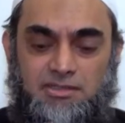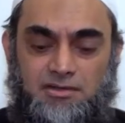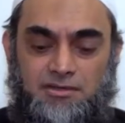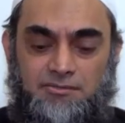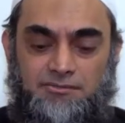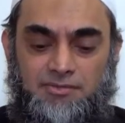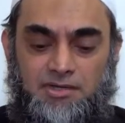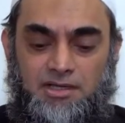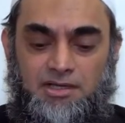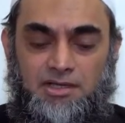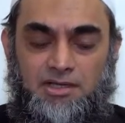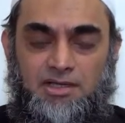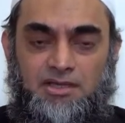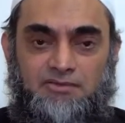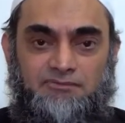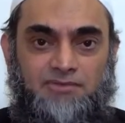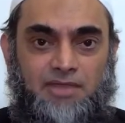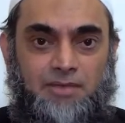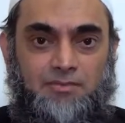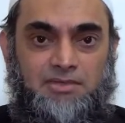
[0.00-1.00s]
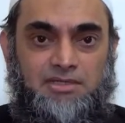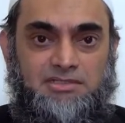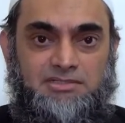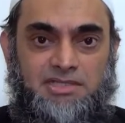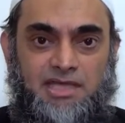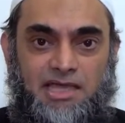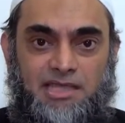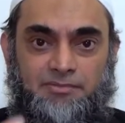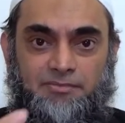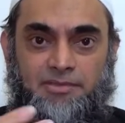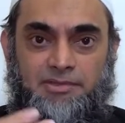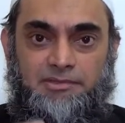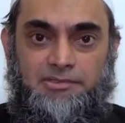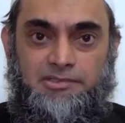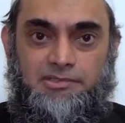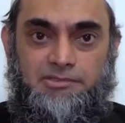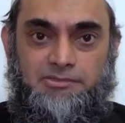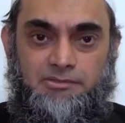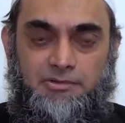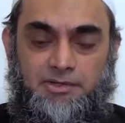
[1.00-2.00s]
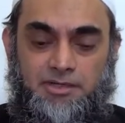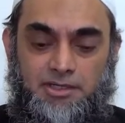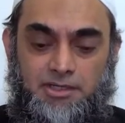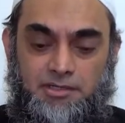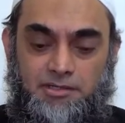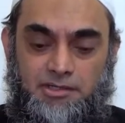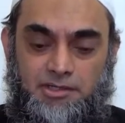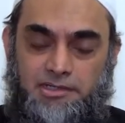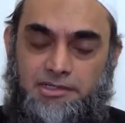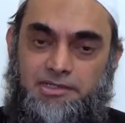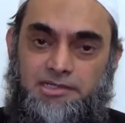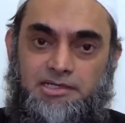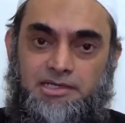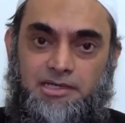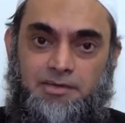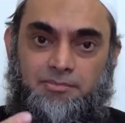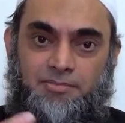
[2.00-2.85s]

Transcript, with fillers: of uh, families has been destroyed in India,